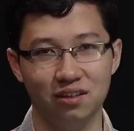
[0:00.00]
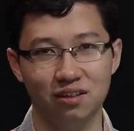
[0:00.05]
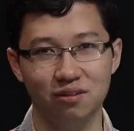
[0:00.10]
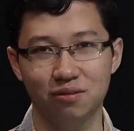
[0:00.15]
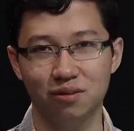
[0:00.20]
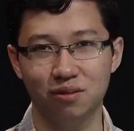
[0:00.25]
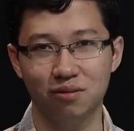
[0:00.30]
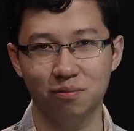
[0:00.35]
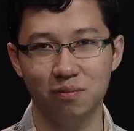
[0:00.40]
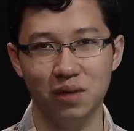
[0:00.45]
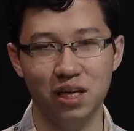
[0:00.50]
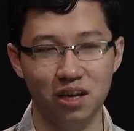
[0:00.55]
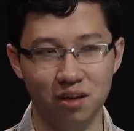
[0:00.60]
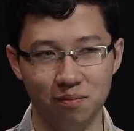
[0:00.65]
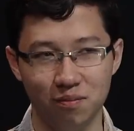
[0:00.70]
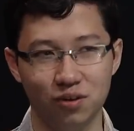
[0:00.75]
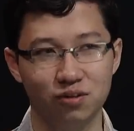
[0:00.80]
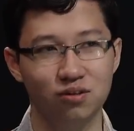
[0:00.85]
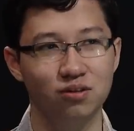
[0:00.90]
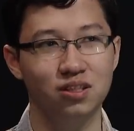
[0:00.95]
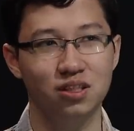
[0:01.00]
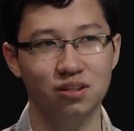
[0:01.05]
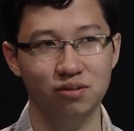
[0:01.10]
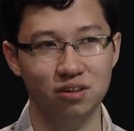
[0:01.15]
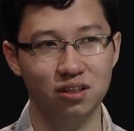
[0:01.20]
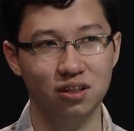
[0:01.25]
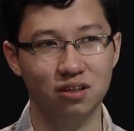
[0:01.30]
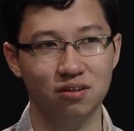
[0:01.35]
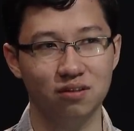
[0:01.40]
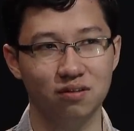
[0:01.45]
you will be able to
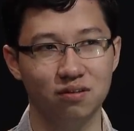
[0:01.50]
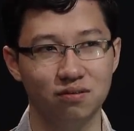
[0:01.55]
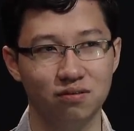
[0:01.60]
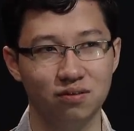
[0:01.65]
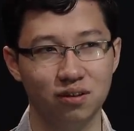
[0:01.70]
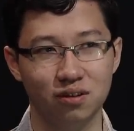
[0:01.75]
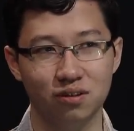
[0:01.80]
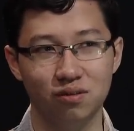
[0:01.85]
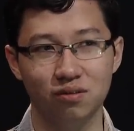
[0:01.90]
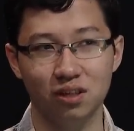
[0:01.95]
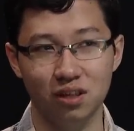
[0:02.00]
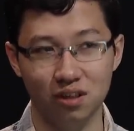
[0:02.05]
use it for good